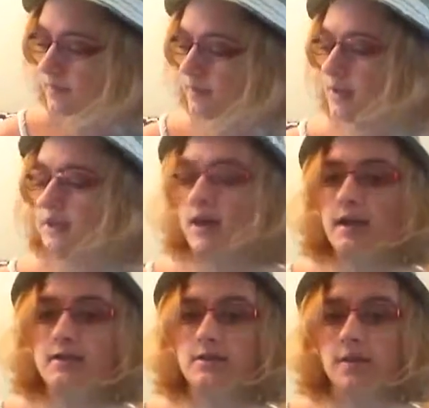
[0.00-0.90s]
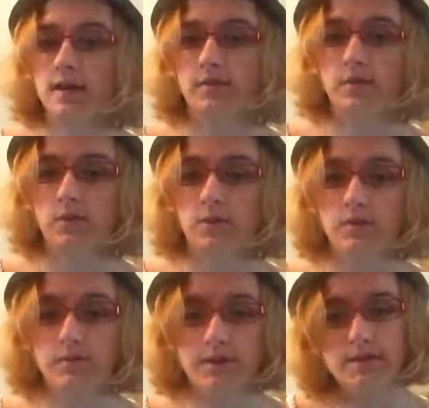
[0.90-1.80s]
Then I do have the
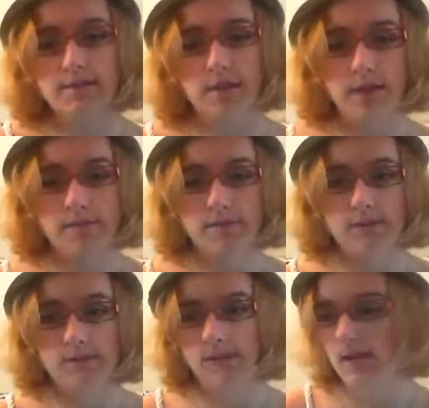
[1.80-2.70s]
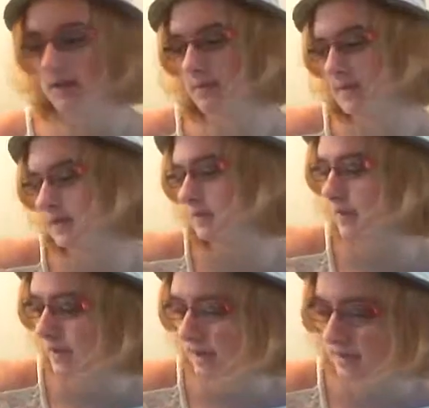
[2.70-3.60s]
coin pressing maps because I am obsessed
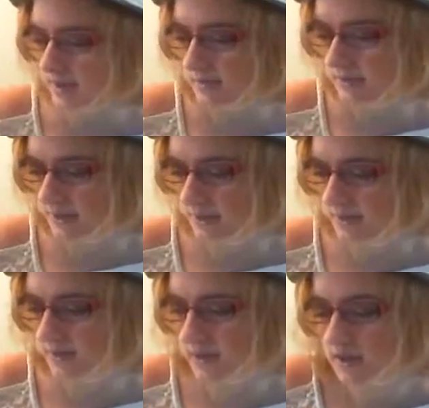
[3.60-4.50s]
with that type of stuff.